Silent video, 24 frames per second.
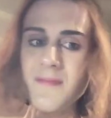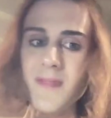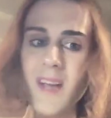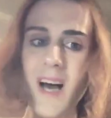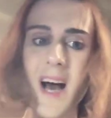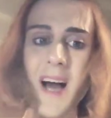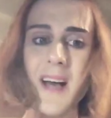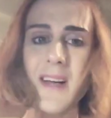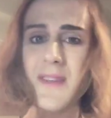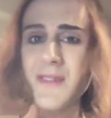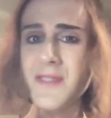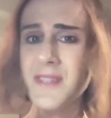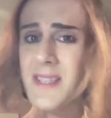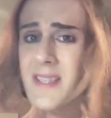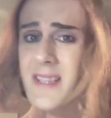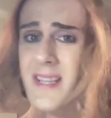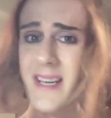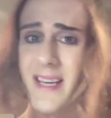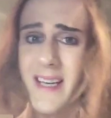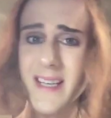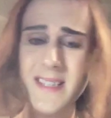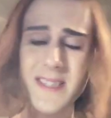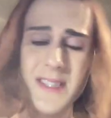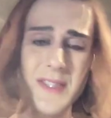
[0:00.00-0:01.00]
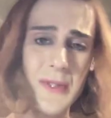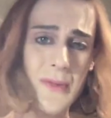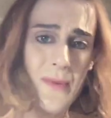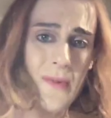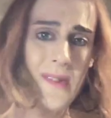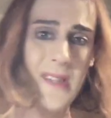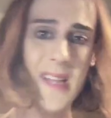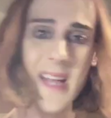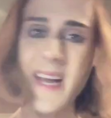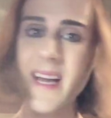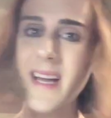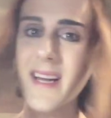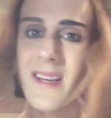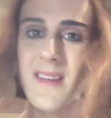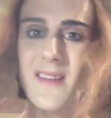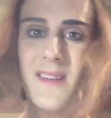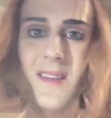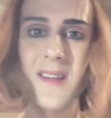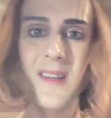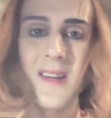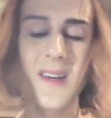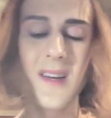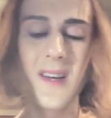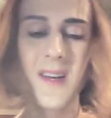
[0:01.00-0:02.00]
I used to think it's too late.
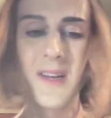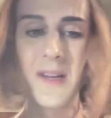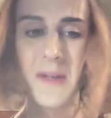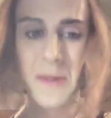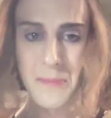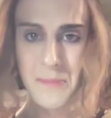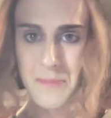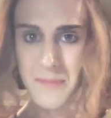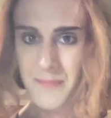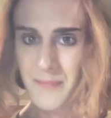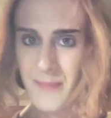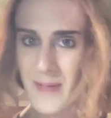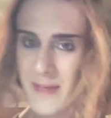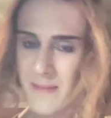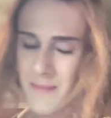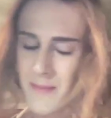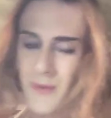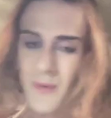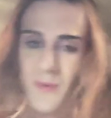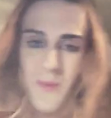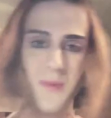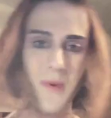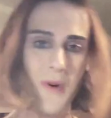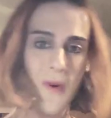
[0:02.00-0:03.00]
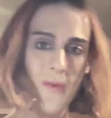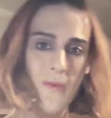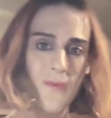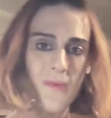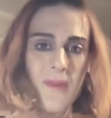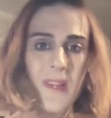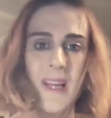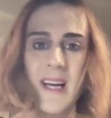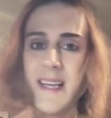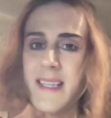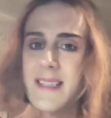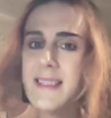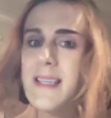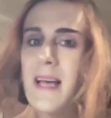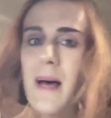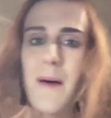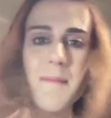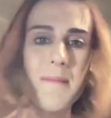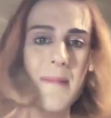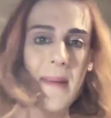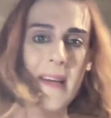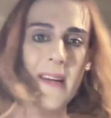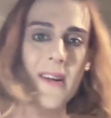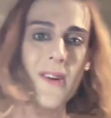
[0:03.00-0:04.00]
People won't
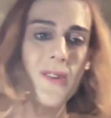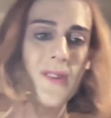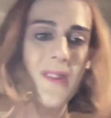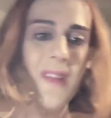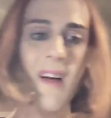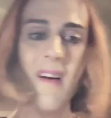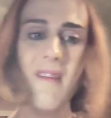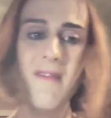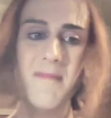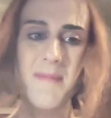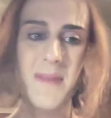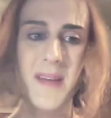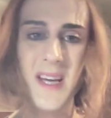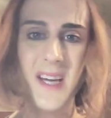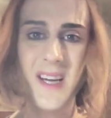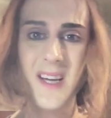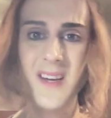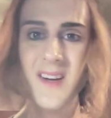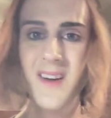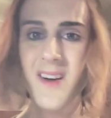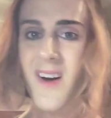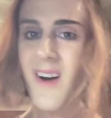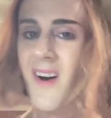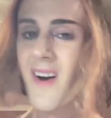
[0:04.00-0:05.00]
accept me or love me.